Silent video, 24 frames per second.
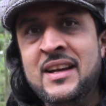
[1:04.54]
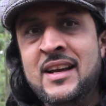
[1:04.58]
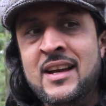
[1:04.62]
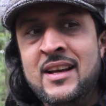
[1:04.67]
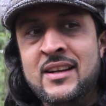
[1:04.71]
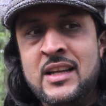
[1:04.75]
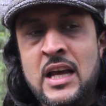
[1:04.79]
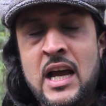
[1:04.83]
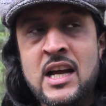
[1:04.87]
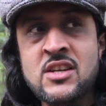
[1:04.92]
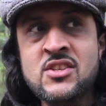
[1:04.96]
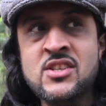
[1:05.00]

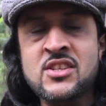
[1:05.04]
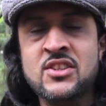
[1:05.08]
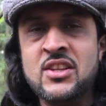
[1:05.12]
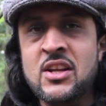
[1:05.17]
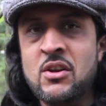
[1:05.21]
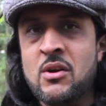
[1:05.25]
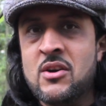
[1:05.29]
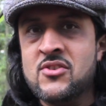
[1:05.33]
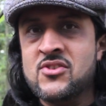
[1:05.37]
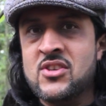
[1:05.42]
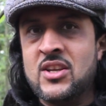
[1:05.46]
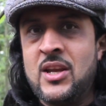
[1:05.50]
Now I actually did
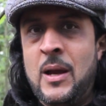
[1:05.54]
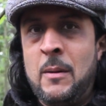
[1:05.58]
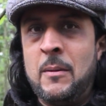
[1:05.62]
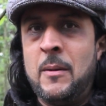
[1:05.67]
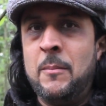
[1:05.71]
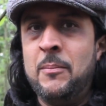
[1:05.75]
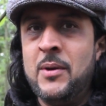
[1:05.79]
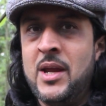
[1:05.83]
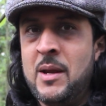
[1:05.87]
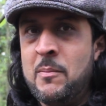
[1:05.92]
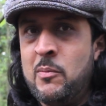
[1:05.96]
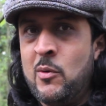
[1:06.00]
ask a couple of
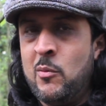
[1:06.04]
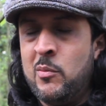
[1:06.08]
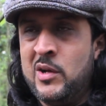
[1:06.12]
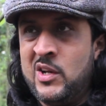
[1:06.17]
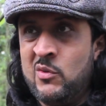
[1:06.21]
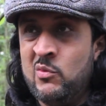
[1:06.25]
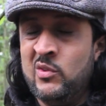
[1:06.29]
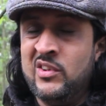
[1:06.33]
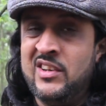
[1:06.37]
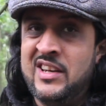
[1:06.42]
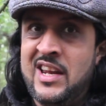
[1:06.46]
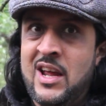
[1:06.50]
people, but they
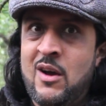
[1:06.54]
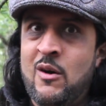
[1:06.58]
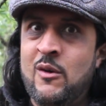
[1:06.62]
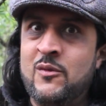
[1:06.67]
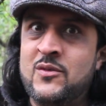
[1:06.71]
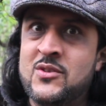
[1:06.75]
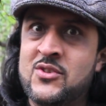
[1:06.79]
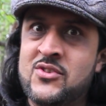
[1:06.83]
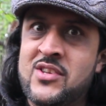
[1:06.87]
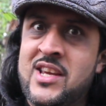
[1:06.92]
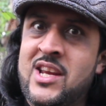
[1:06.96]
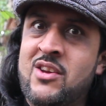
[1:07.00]
wouldn't let off
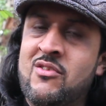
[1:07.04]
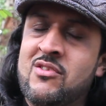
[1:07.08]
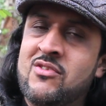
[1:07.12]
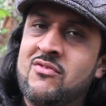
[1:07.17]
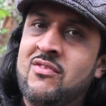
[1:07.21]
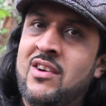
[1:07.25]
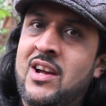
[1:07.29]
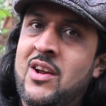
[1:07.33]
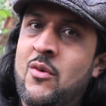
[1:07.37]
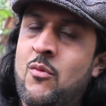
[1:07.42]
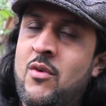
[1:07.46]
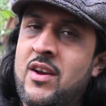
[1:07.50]
the secret,
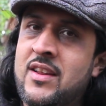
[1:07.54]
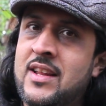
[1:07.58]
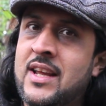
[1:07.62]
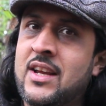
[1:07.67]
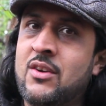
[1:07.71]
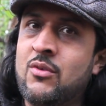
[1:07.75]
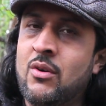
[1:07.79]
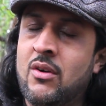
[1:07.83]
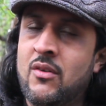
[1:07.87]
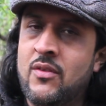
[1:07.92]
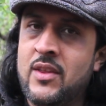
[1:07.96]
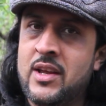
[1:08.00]
right, where they
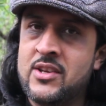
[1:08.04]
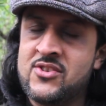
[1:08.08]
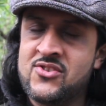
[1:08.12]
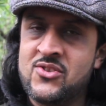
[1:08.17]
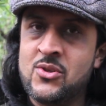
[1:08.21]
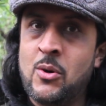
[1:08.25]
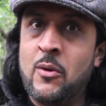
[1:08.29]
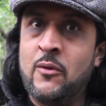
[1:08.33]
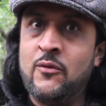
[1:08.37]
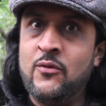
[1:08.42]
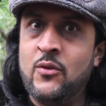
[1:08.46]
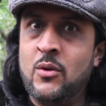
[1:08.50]
got their
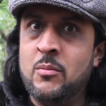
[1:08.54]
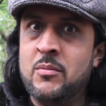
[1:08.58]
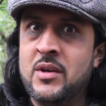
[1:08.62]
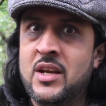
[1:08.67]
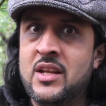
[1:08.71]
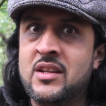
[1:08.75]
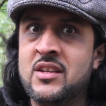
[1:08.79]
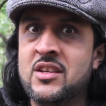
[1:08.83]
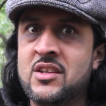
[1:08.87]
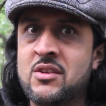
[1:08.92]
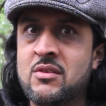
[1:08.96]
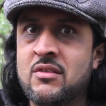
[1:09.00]
stock from in
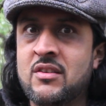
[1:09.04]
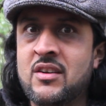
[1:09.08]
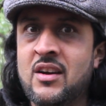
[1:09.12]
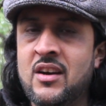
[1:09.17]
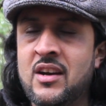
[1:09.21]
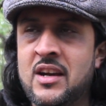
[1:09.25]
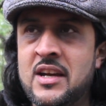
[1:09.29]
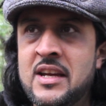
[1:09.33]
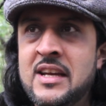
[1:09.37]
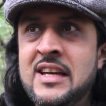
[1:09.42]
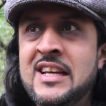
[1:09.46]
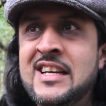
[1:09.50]
the UK.